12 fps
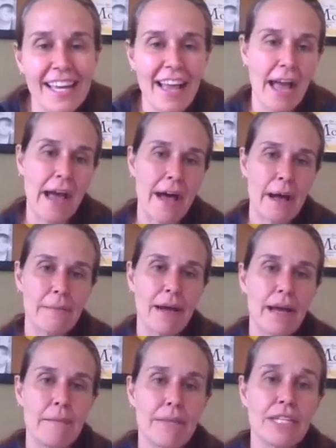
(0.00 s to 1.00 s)

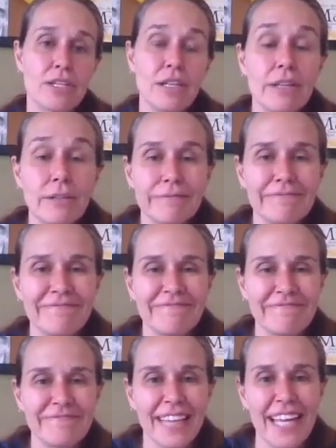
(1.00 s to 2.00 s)
I miss you,
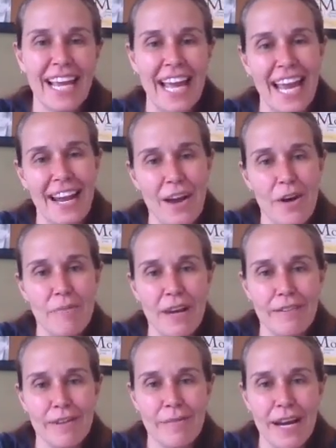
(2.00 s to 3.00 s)
and I hope
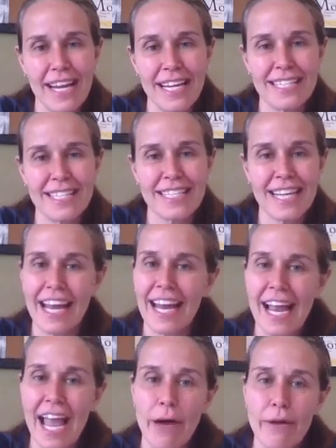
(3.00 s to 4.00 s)
everybody is
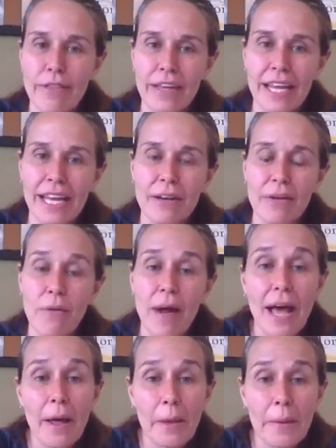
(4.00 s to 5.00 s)
staying healthy and
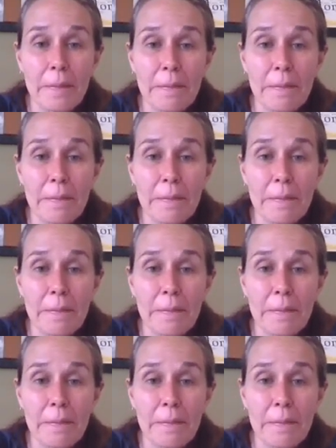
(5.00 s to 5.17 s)
well.